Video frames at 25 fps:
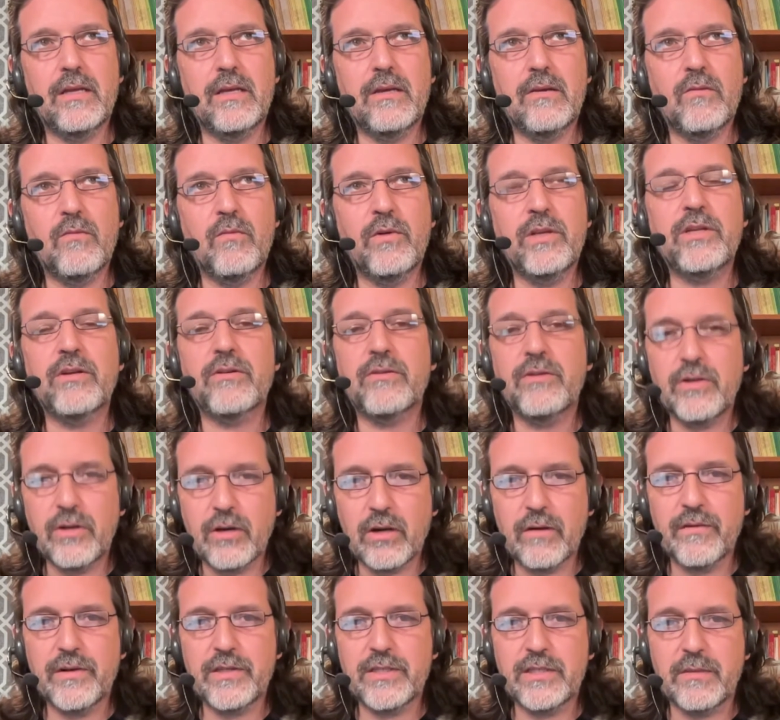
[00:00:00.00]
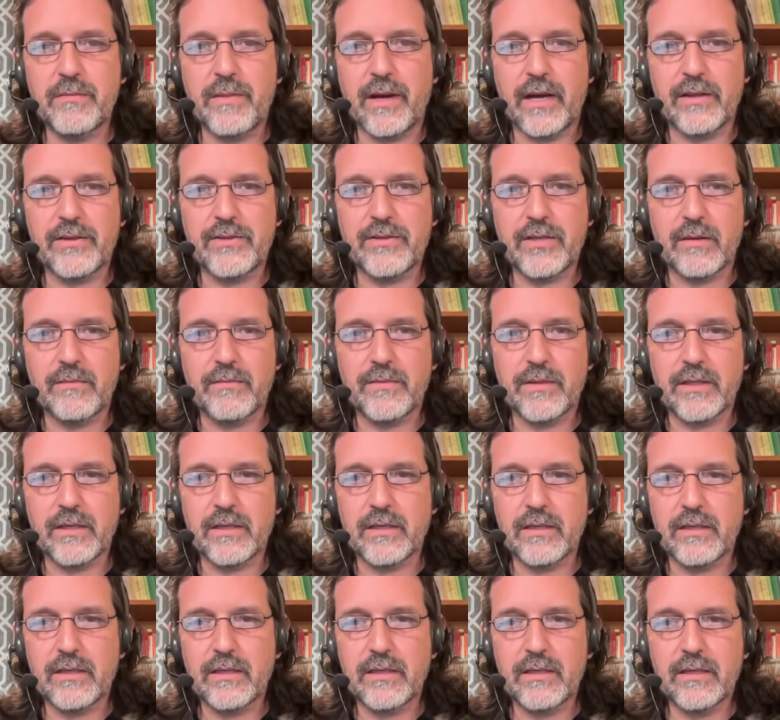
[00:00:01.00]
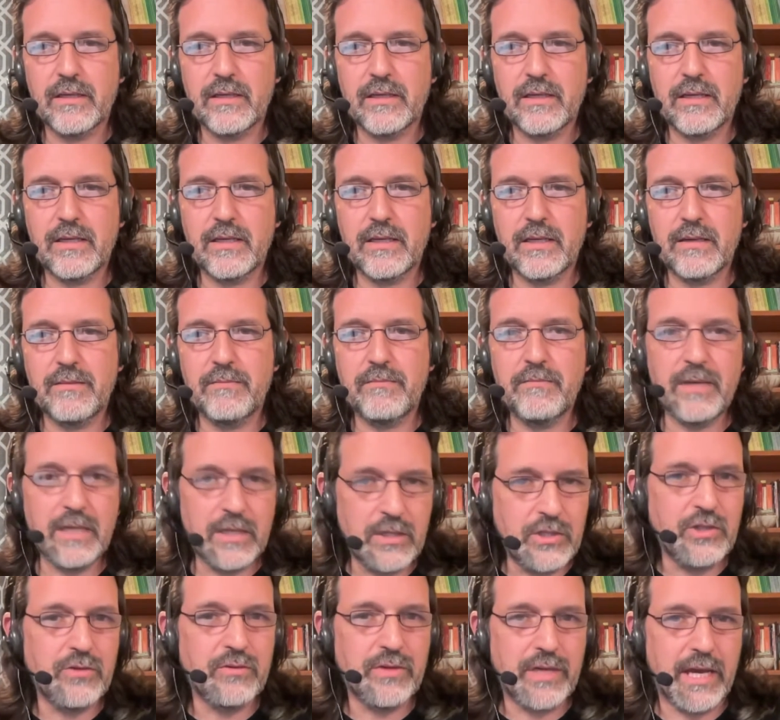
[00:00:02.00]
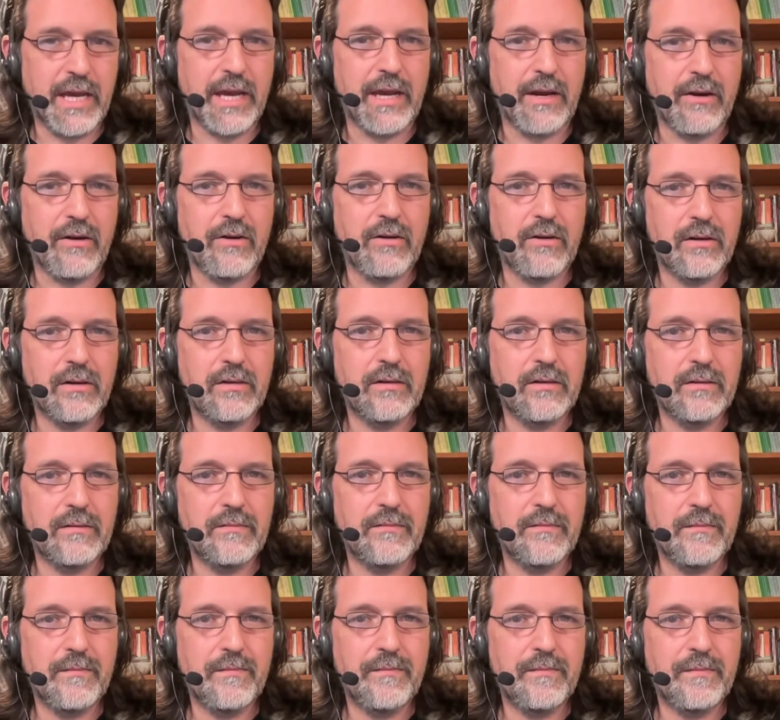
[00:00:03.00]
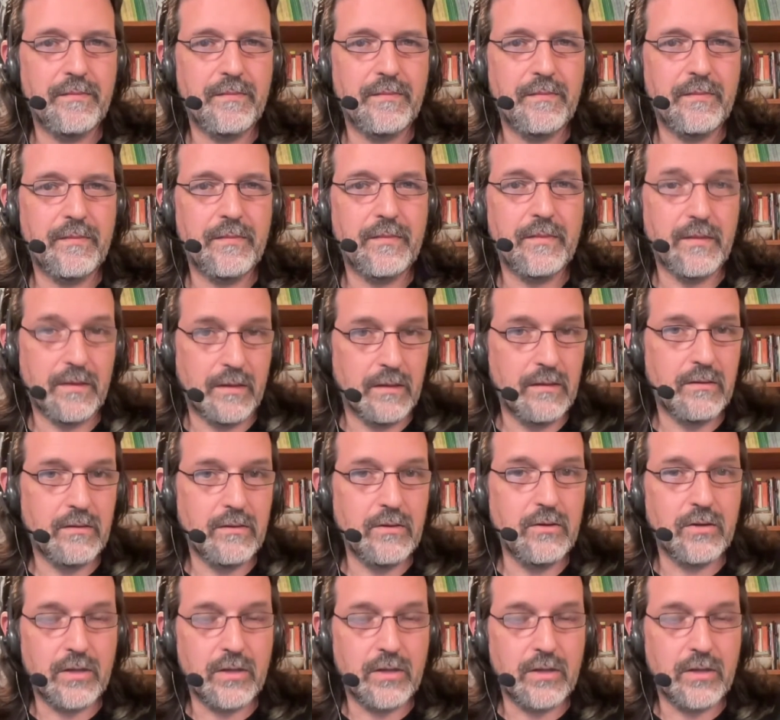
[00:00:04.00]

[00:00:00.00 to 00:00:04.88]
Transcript: When you're nervous about something, it means you care. You're